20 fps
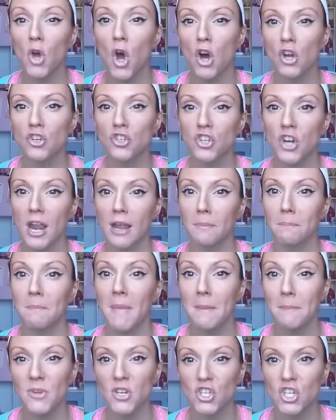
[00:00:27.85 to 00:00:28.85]
contract
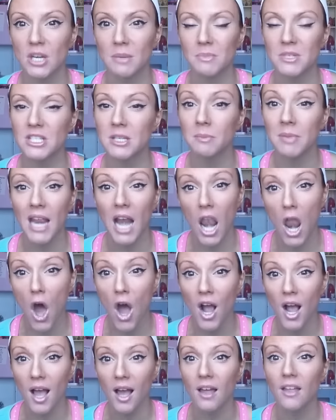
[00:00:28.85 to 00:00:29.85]
membership to be
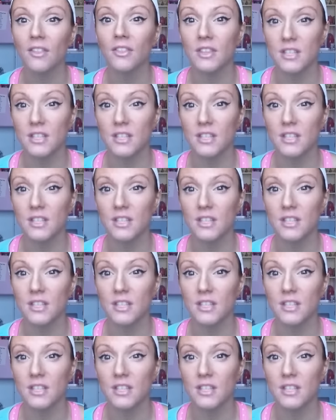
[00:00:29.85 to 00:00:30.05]
longer